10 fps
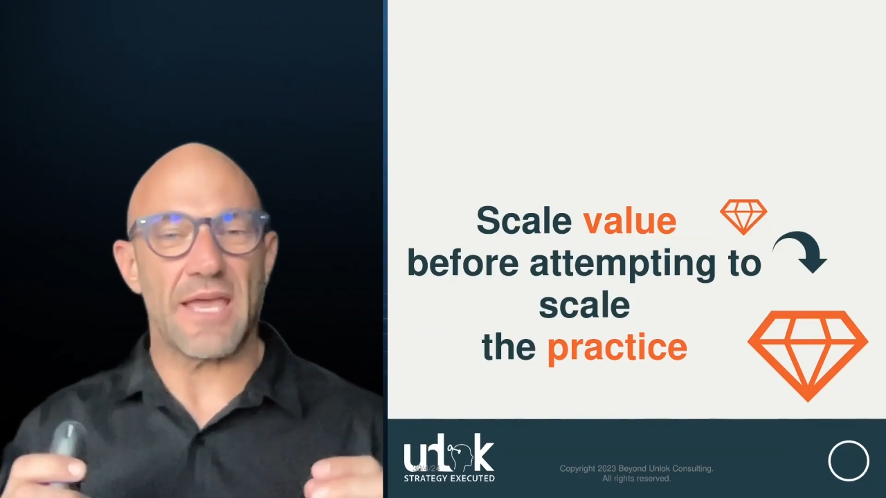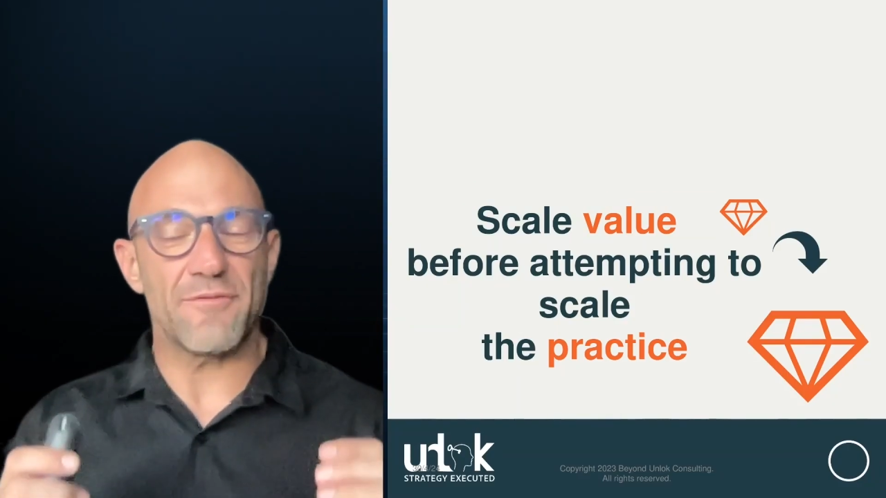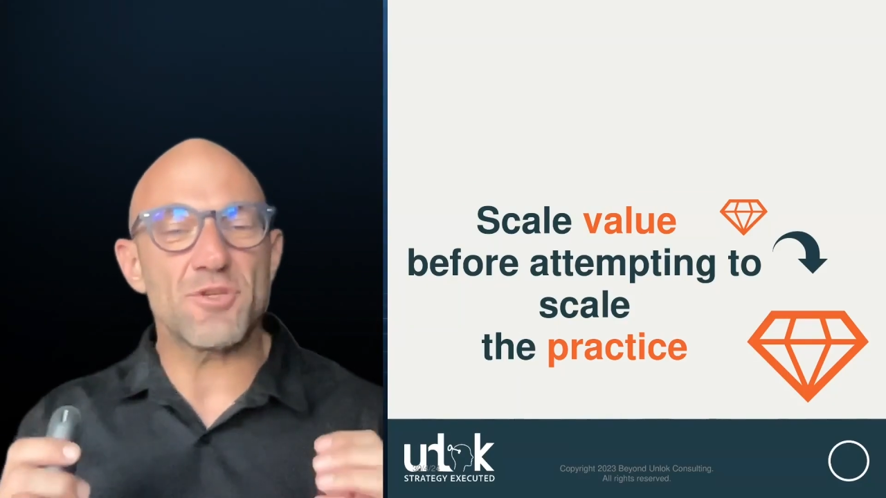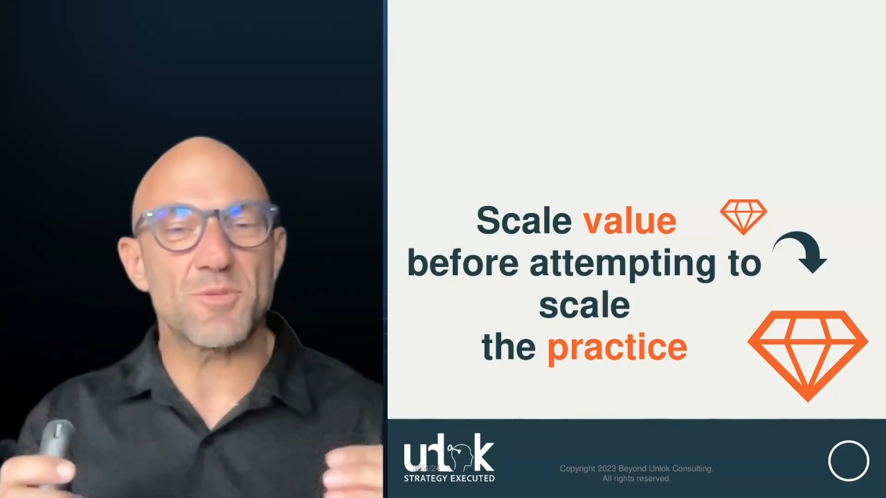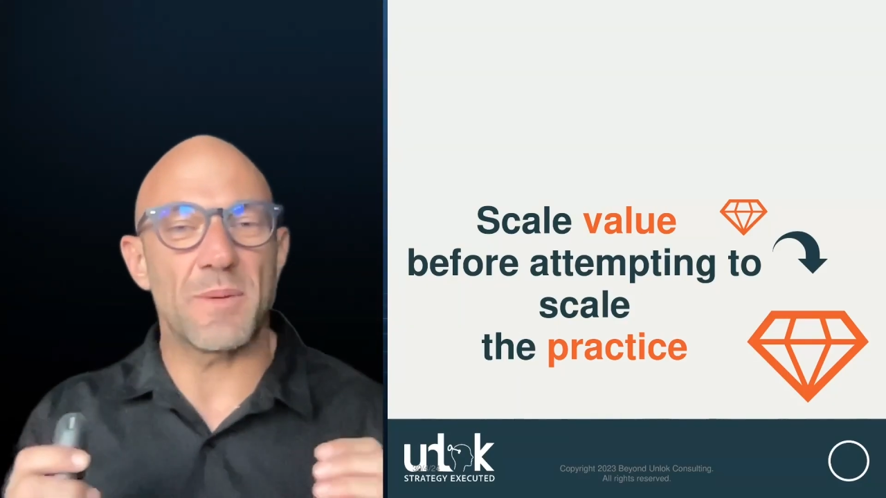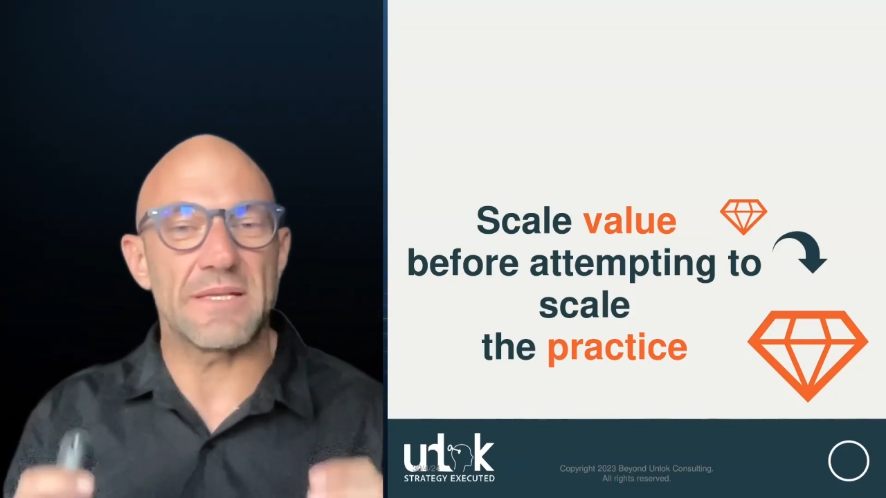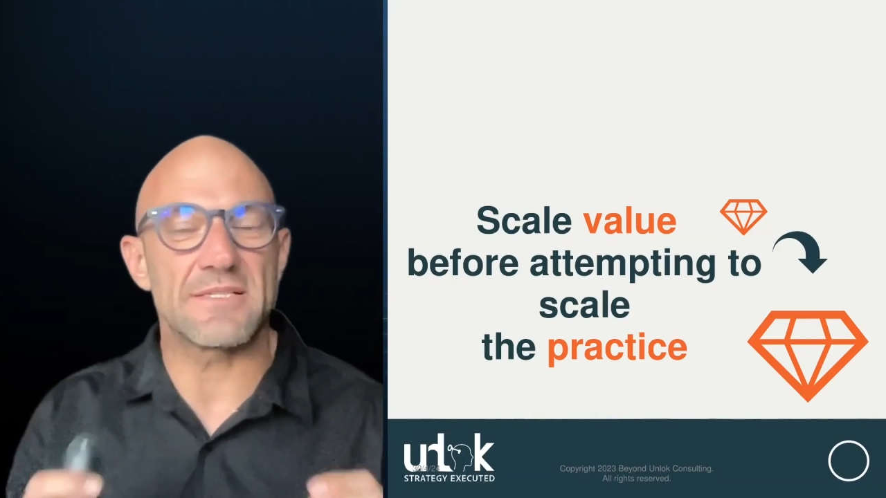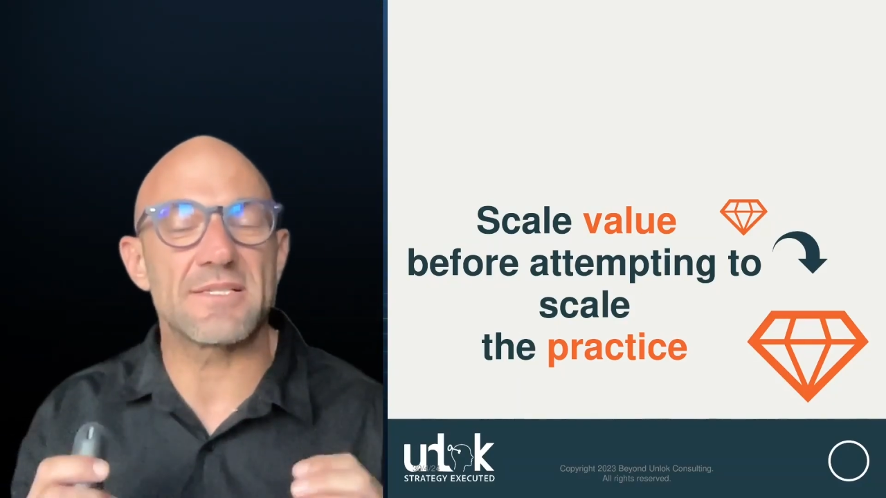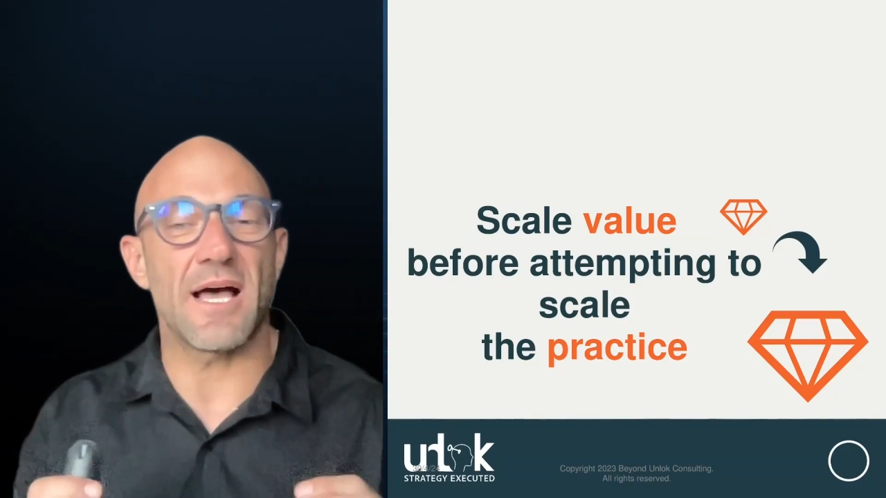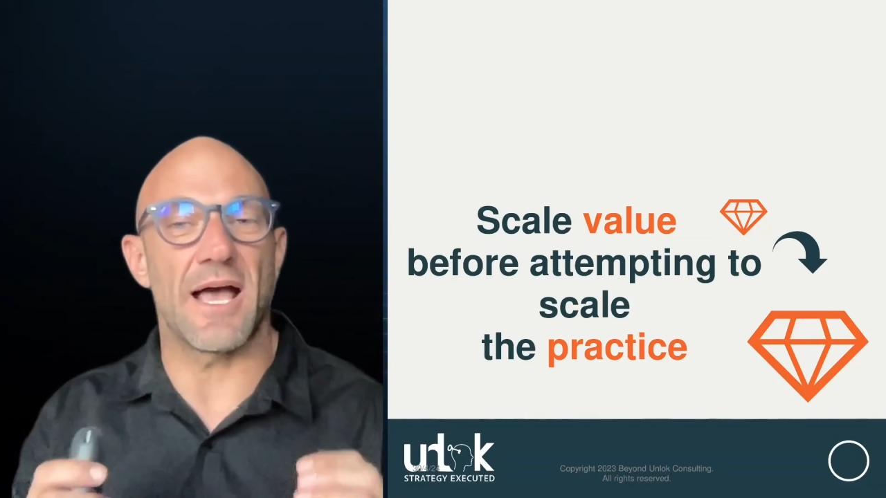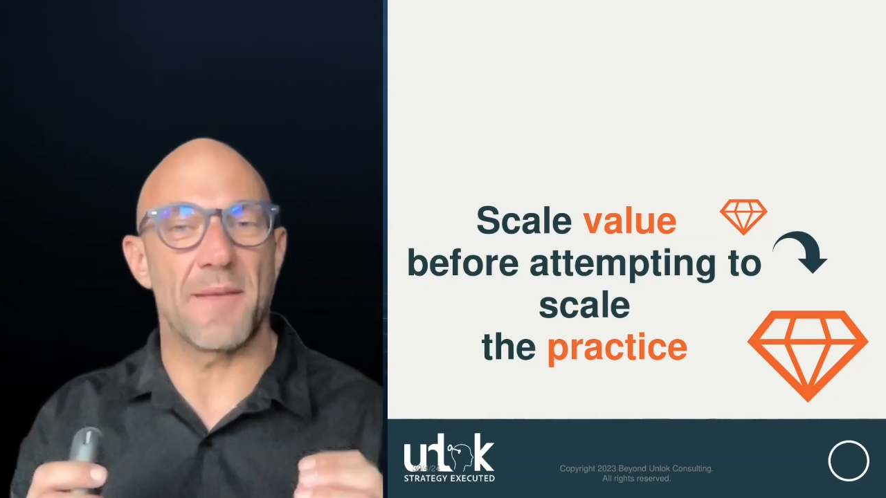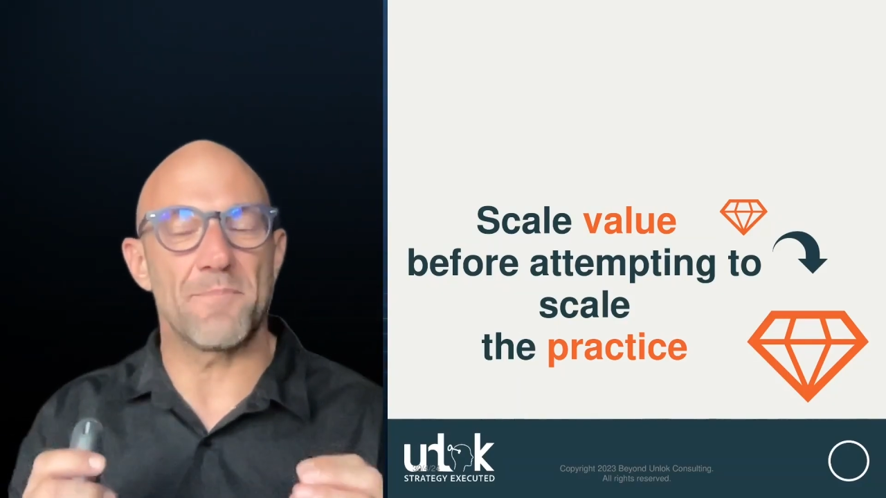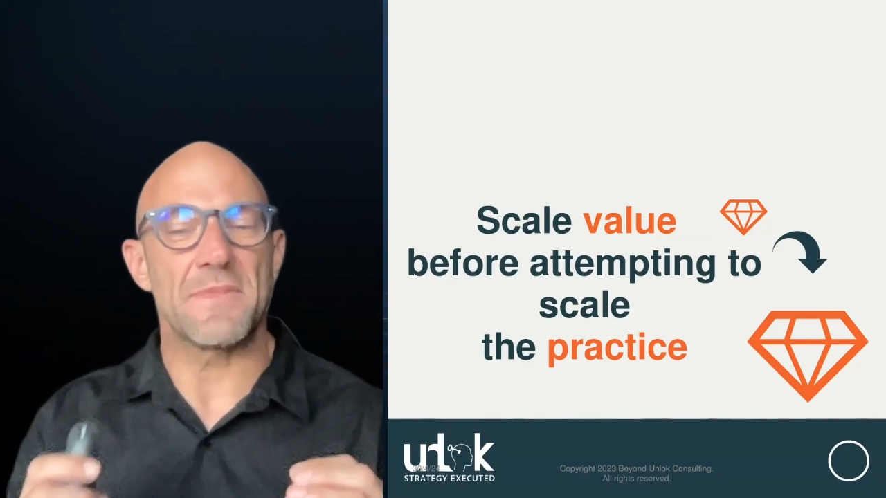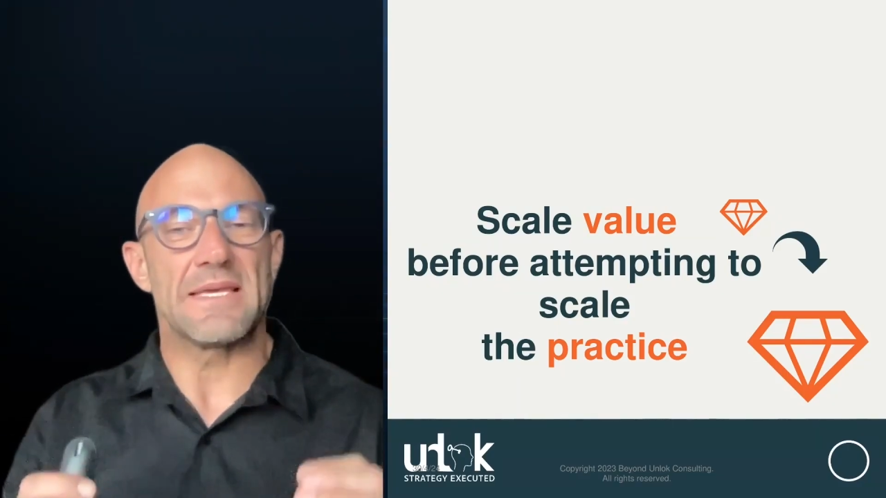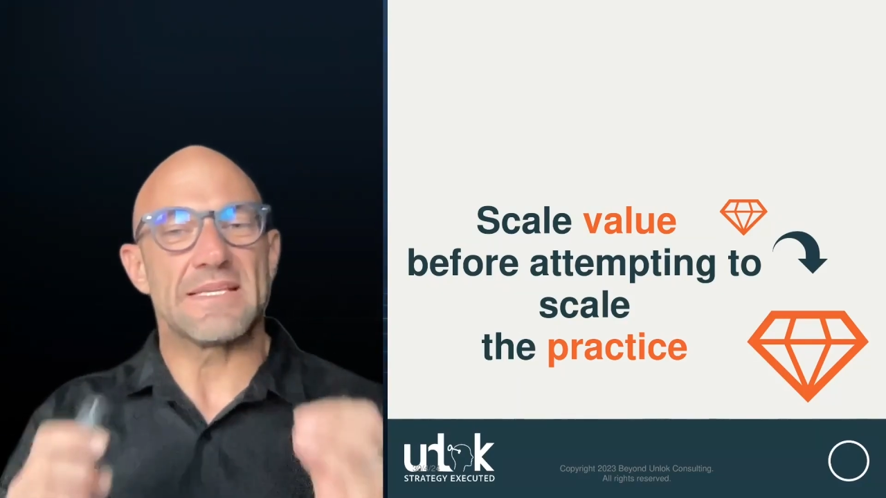have you spent
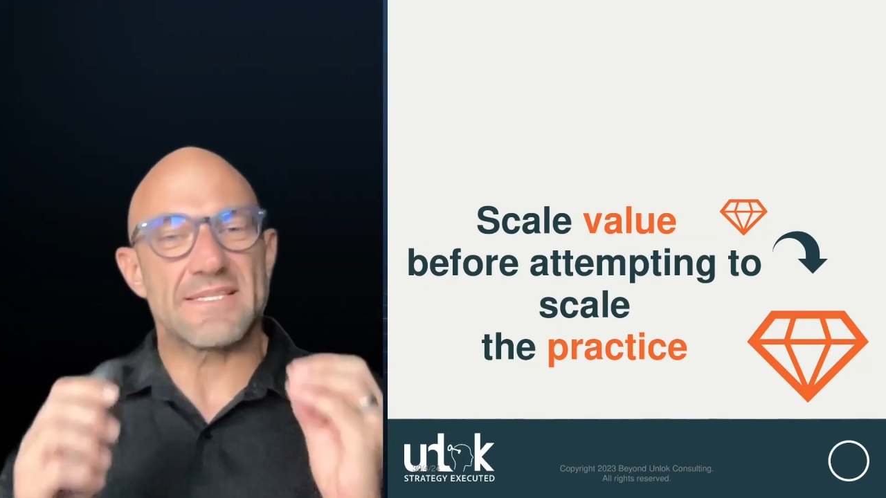time